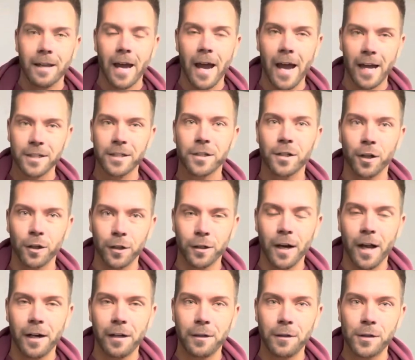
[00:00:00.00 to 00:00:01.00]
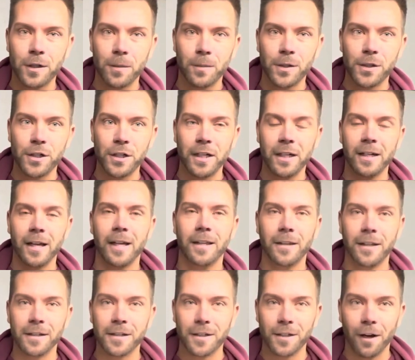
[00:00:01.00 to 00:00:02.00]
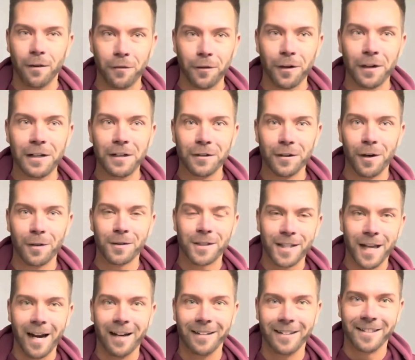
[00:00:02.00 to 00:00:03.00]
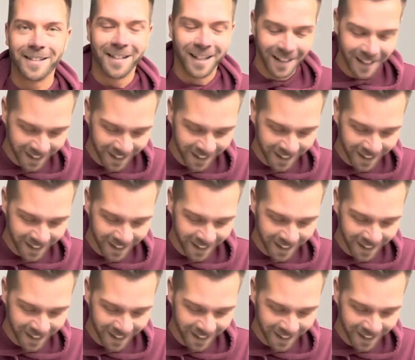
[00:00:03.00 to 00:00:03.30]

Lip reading: ask to learn how to use the machine and then suffer in your own silence.